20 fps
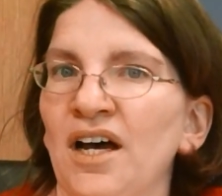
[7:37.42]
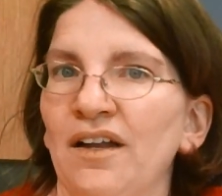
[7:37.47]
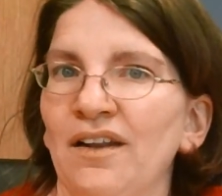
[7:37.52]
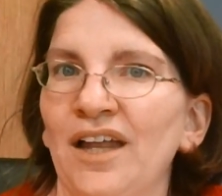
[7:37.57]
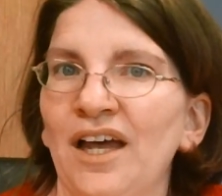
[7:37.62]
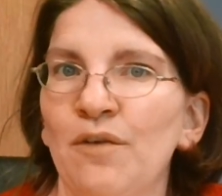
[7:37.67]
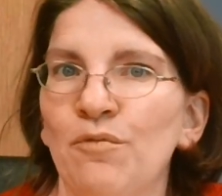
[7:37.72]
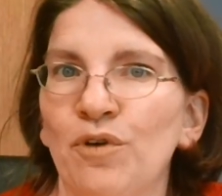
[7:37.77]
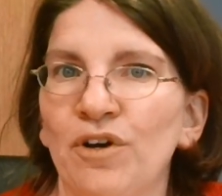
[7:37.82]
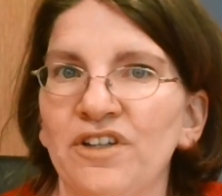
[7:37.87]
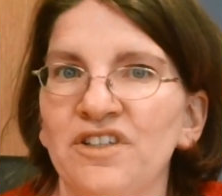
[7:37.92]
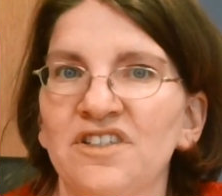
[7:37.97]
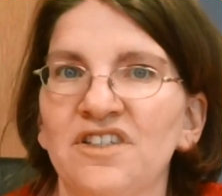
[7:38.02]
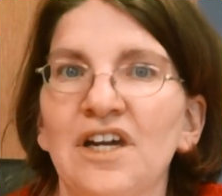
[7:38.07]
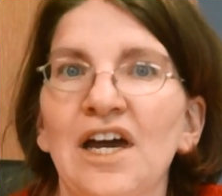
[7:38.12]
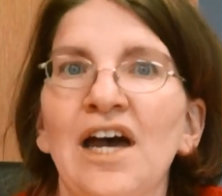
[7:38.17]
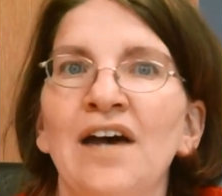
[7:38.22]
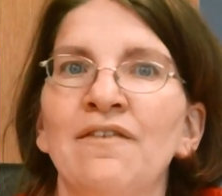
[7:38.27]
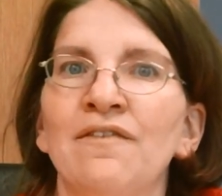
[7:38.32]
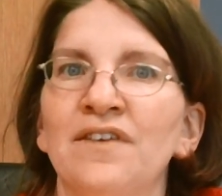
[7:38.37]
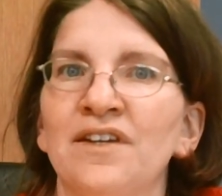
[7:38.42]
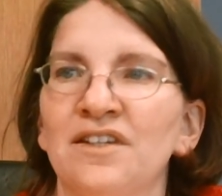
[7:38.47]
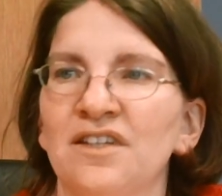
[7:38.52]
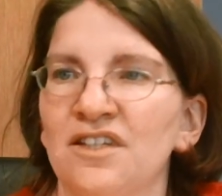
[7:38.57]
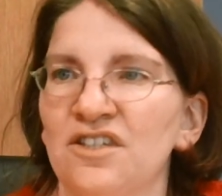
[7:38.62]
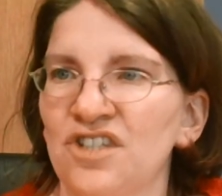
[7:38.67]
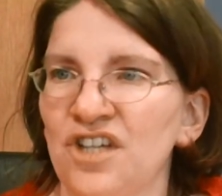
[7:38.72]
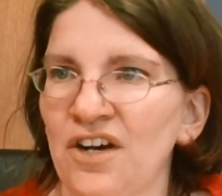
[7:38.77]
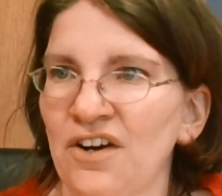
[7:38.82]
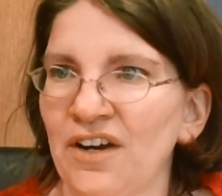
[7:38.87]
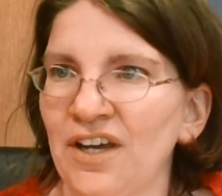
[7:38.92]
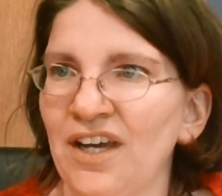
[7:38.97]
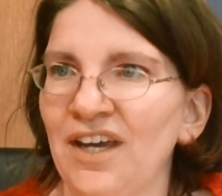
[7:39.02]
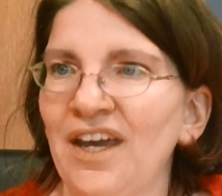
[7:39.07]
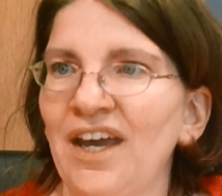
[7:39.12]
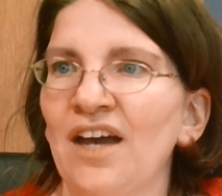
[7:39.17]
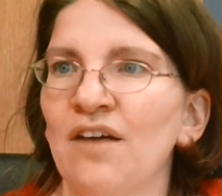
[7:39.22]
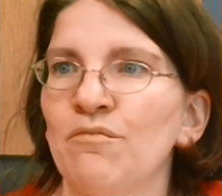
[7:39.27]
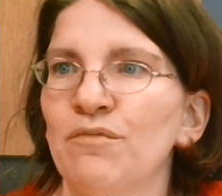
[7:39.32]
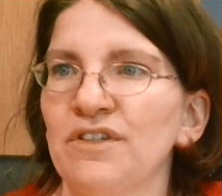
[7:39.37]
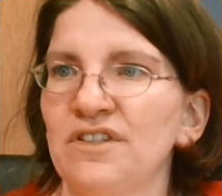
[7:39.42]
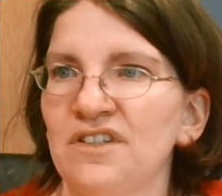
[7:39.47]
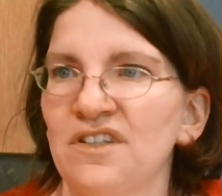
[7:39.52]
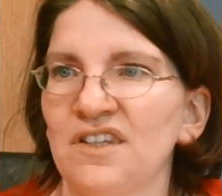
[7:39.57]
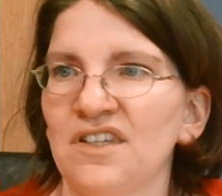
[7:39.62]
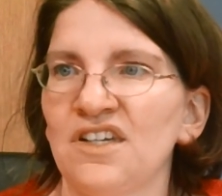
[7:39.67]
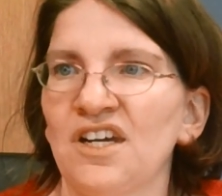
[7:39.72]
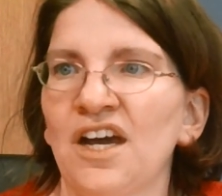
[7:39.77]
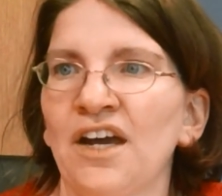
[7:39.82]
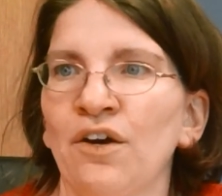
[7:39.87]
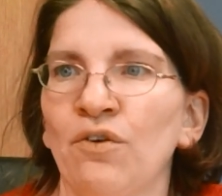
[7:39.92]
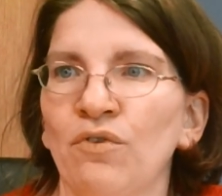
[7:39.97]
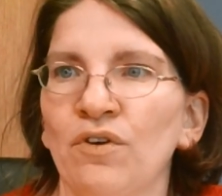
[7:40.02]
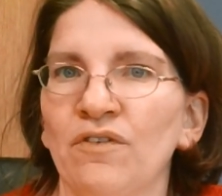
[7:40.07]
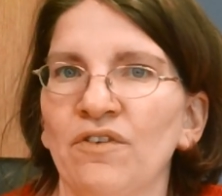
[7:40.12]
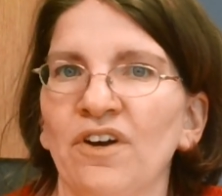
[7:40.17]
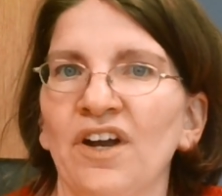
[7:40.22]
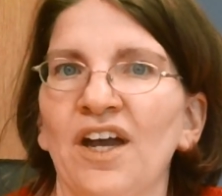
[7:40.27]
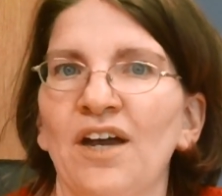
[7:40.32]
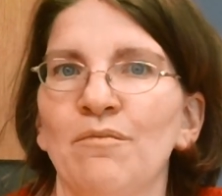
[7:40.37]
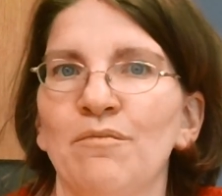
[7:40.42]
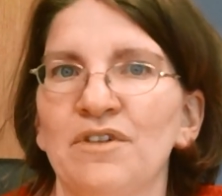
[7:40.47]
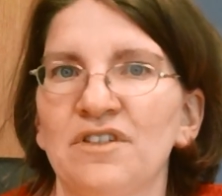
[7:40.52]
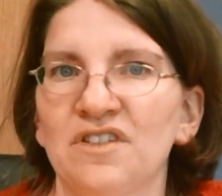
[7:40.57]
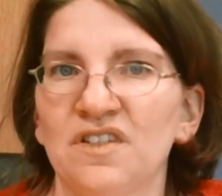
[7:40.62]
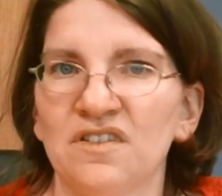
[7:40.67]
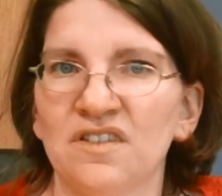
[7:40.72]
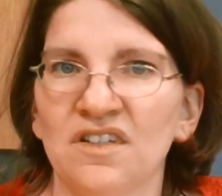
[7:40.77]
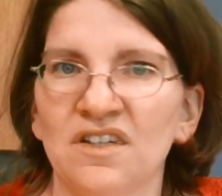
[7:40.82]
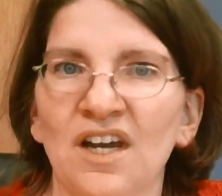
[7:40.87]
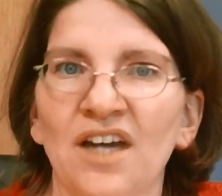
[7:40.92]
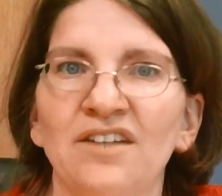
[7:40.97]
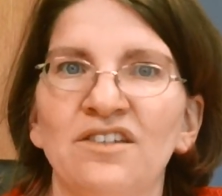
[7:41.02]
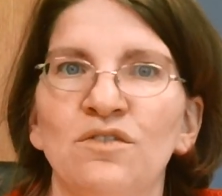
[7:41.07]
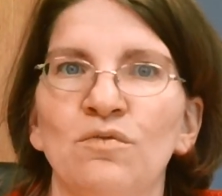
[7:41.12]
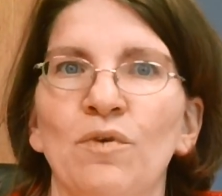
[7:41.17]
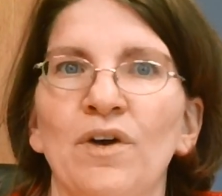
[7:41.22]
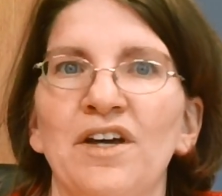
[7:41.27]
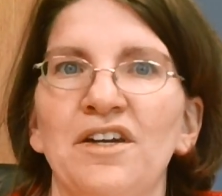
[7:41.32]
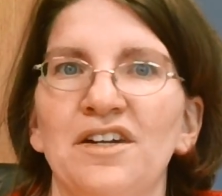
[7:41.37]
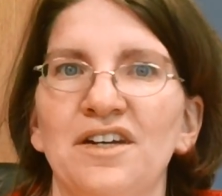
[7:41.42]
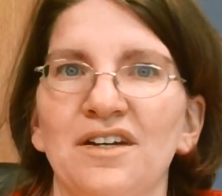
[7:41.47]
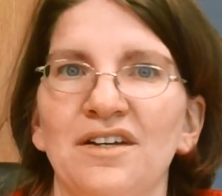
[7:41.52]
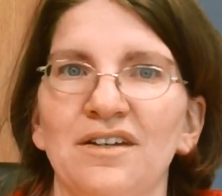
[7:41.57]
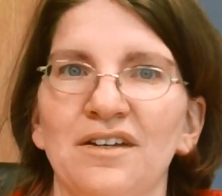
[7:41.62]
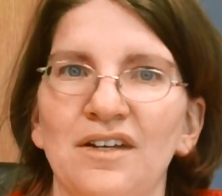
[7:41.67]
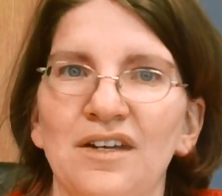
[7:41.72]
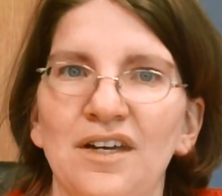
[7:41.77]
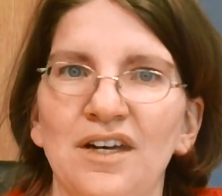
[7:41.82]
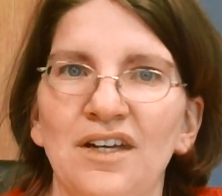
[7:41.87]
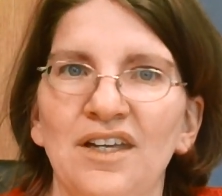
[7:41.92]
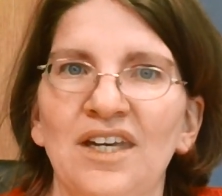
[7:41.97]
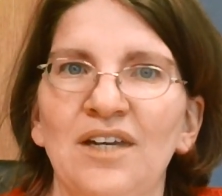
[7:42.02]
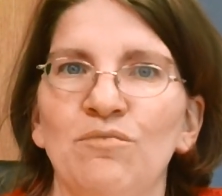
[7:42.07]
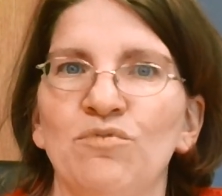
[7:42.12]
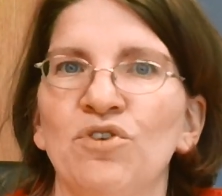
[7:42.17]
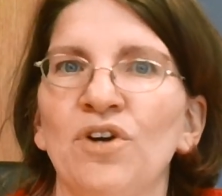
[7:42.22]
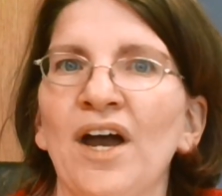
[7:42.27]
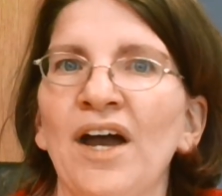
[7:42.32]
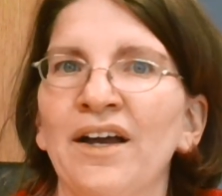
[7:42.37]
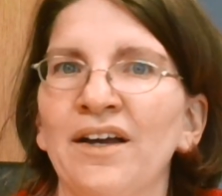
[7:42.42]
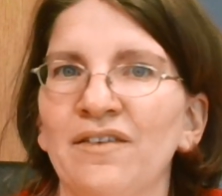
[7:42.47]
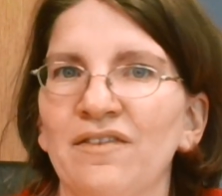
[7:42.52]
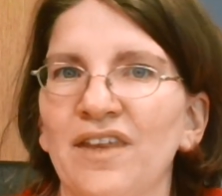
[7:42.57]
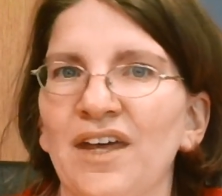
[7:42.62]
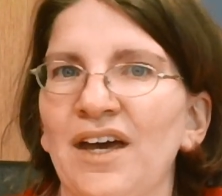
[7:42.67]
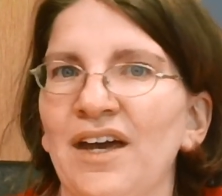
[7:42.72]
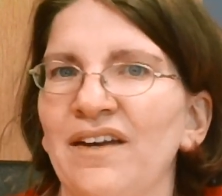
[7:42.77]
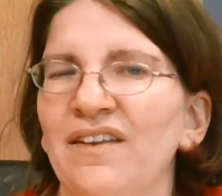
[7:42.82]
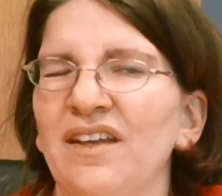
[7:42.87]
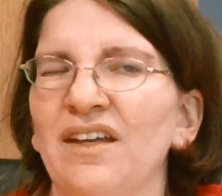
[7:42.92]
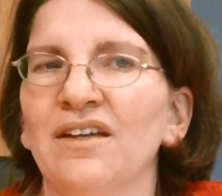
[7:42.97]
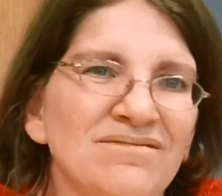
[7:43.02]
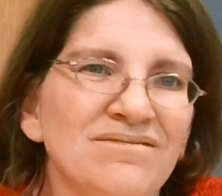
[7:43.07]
library staff at the Cherokee campus and the Tiger River campus. It's a nice way to keep track of that. I think.